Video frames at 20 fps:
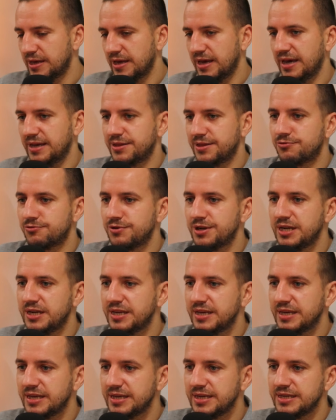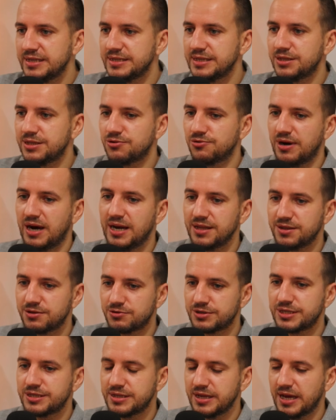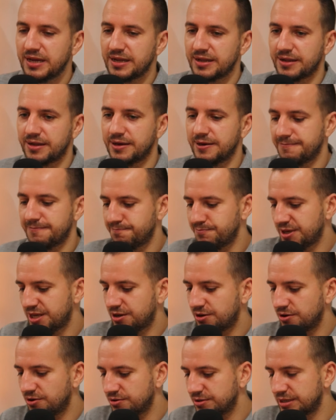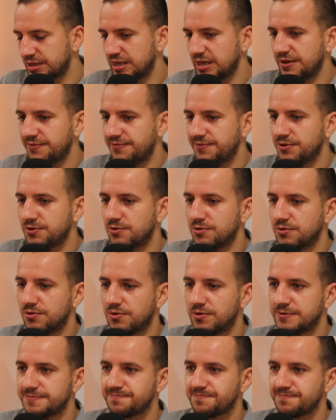and really easy to understand, because if you